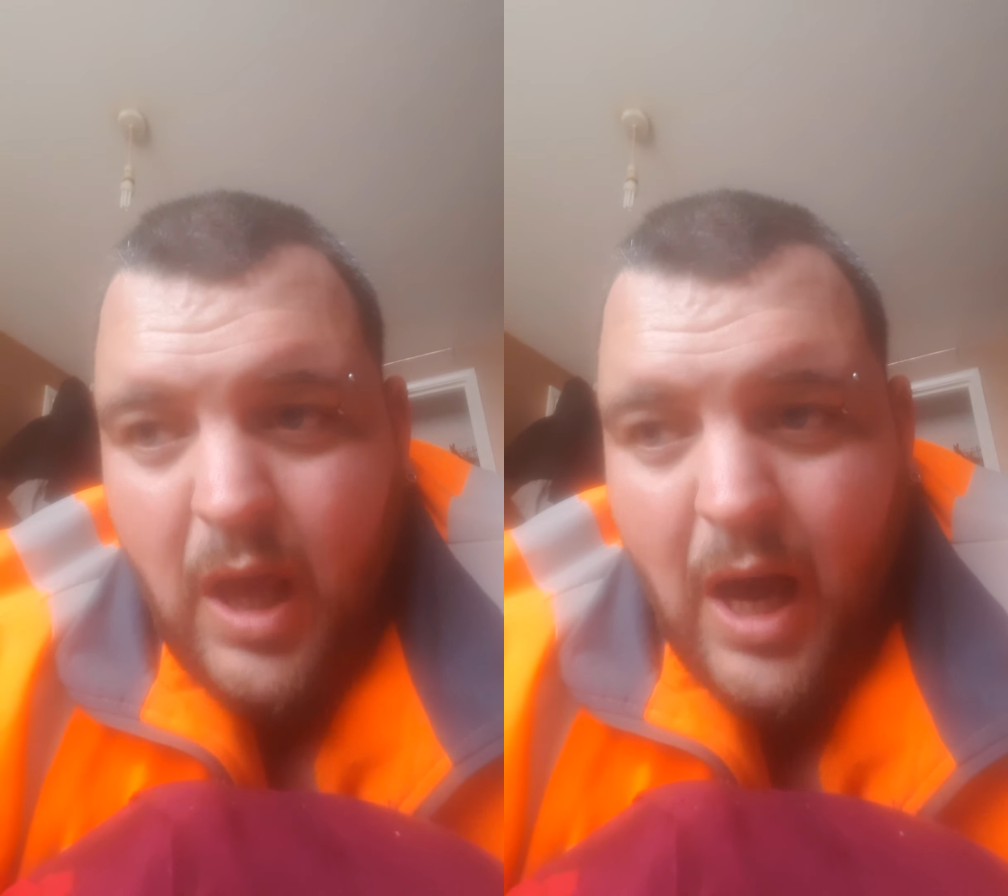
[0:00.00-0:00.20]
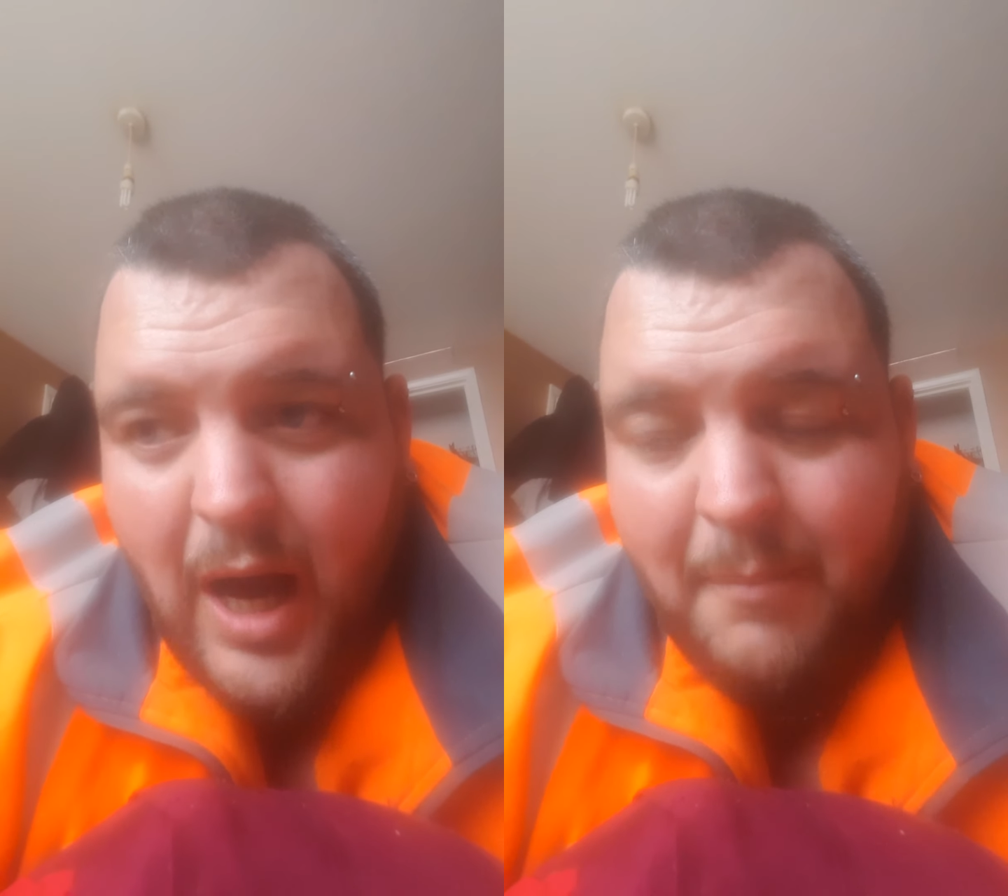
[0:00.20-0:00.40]

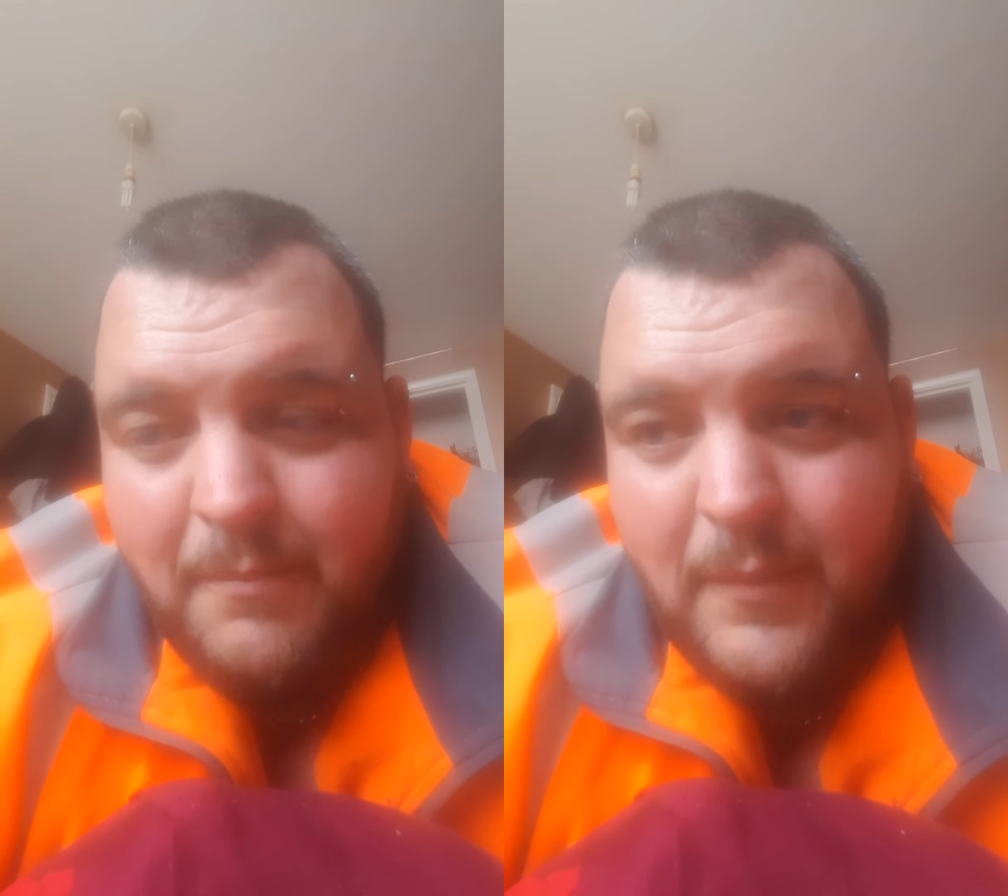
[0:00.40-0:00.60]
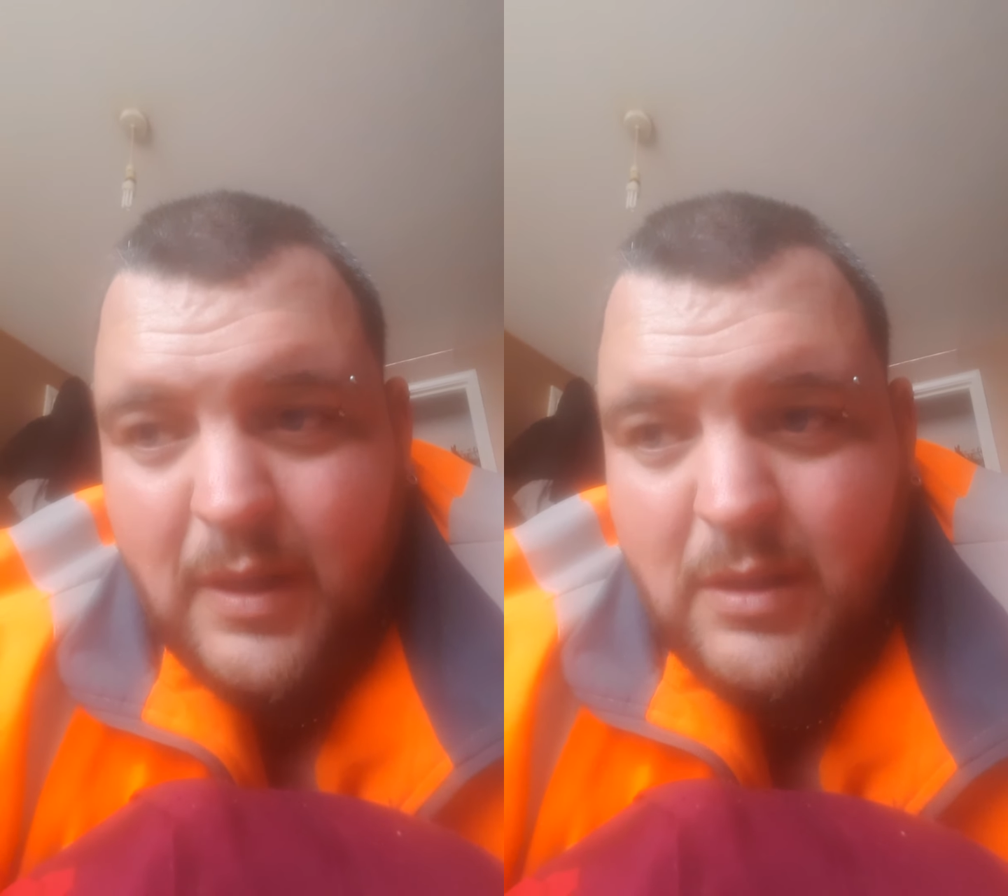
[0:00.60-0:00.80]

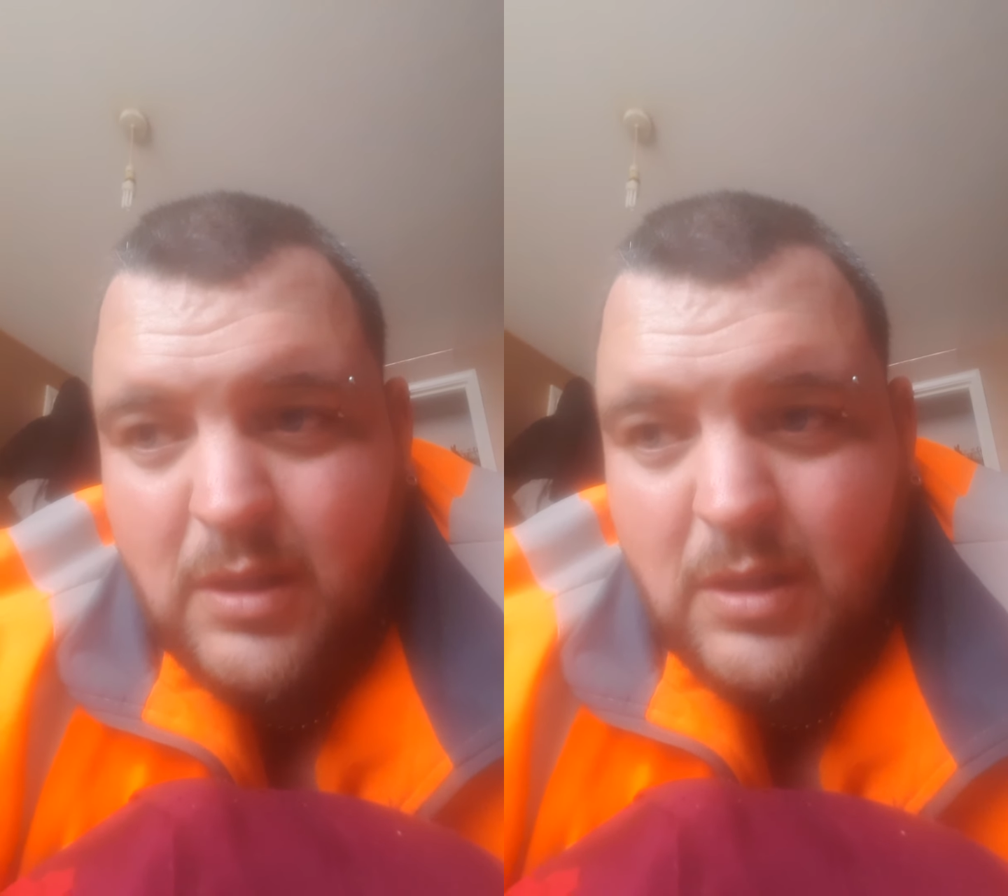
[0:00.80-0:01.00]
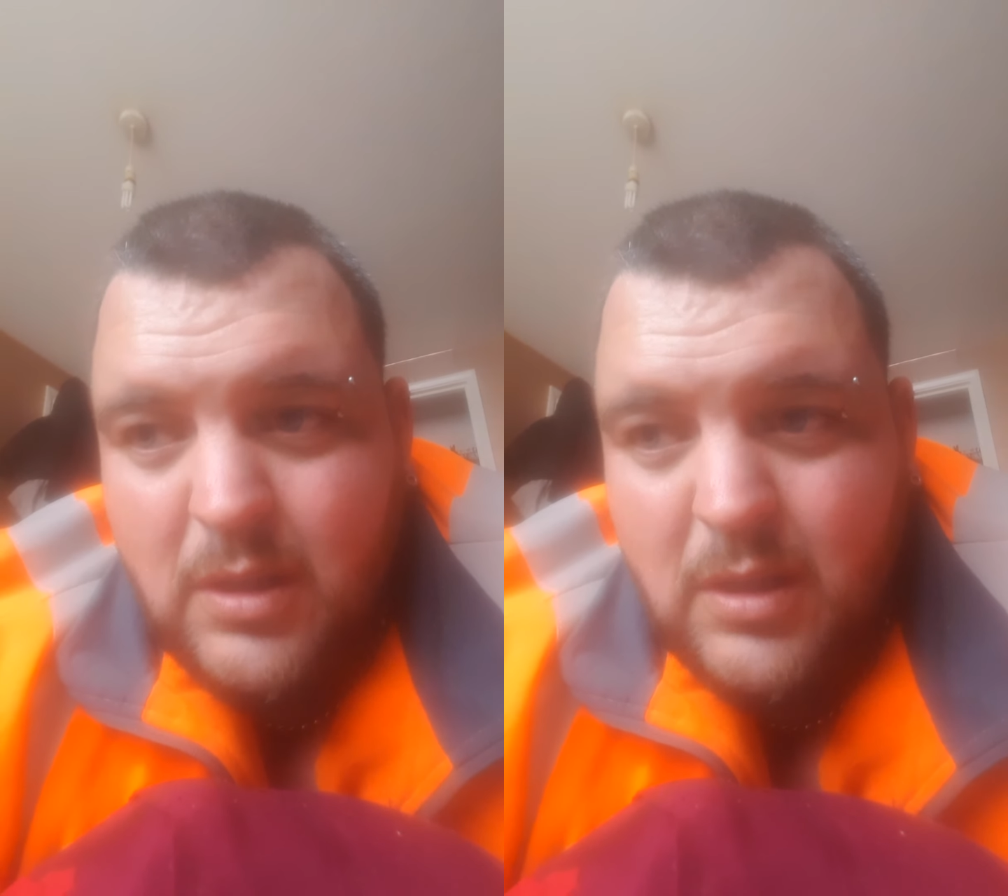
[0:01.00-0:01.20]

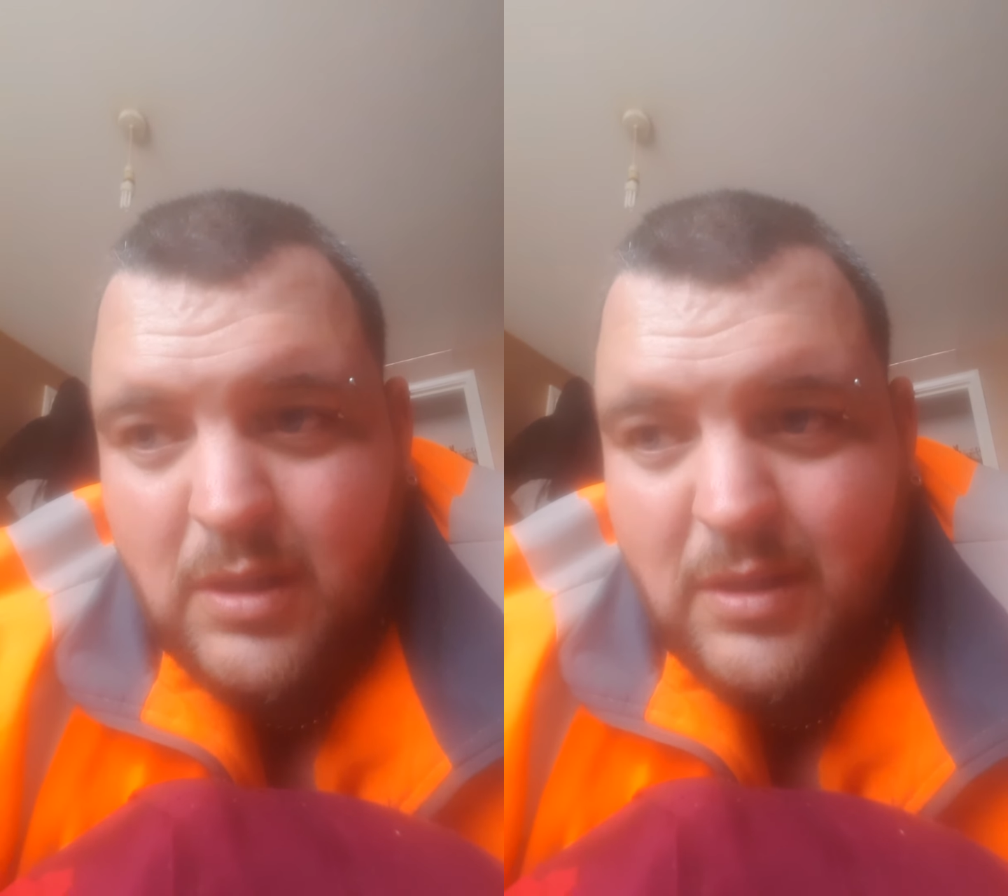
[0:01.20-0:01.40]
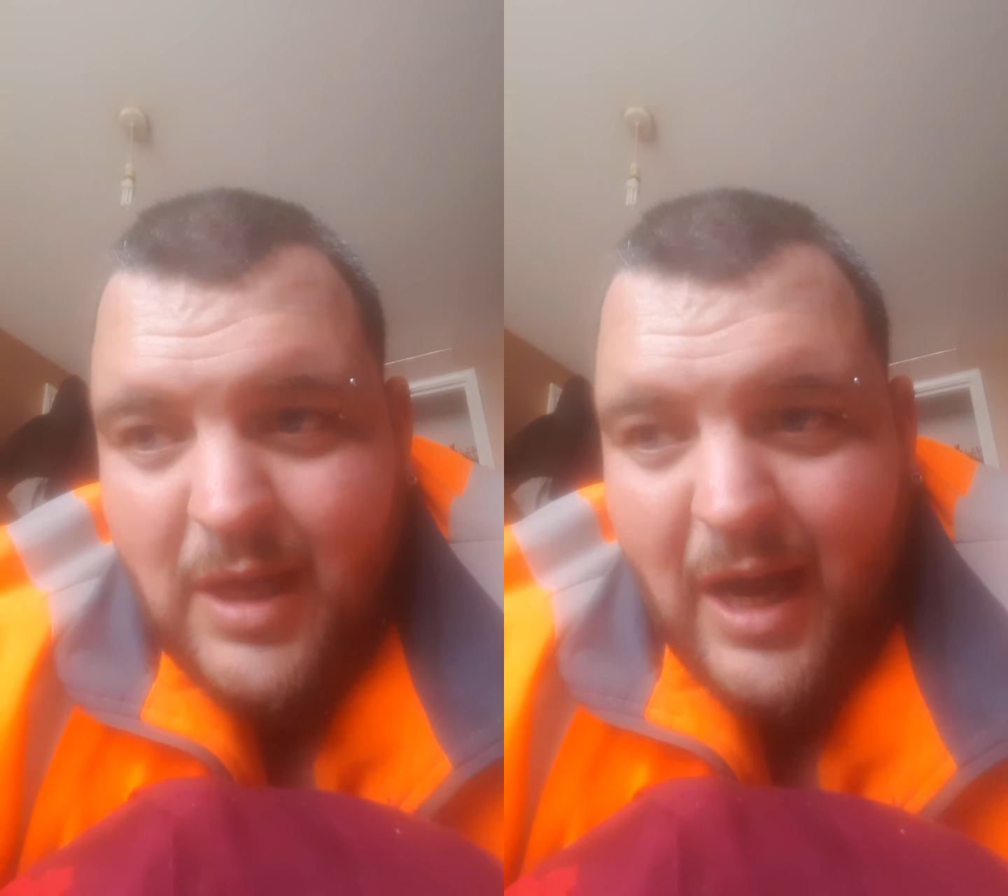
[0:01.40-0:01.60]

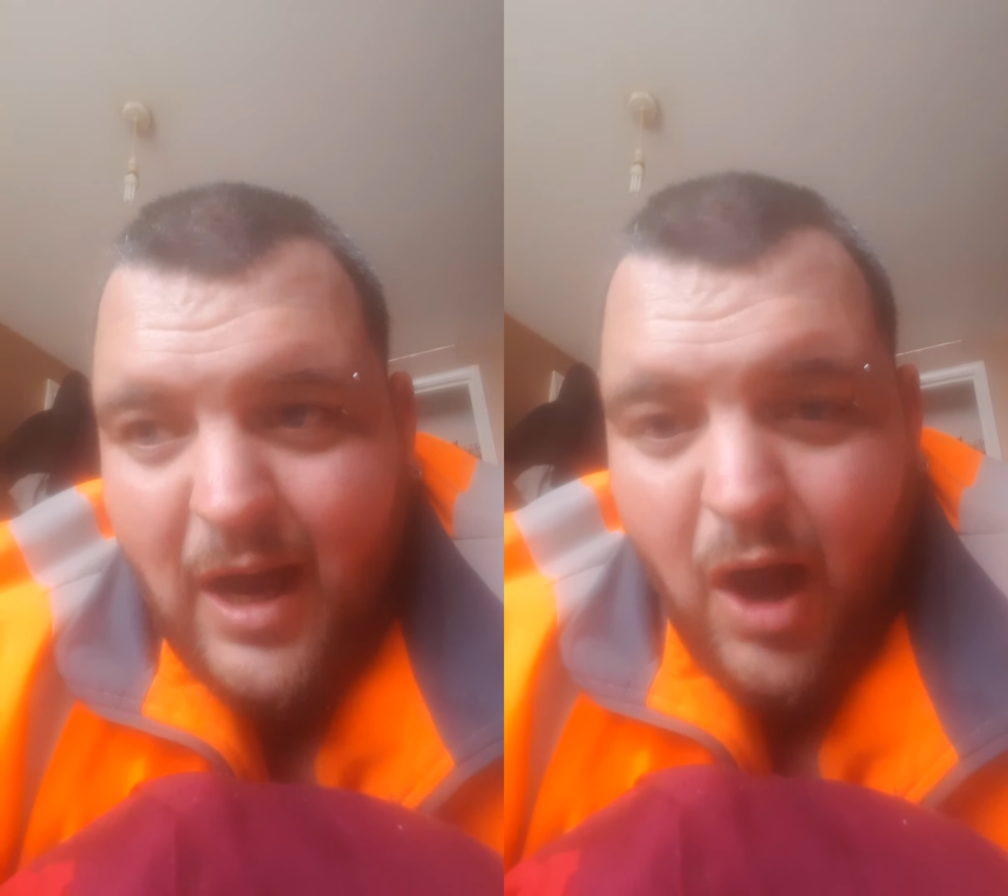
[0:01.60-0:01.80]
Yeah,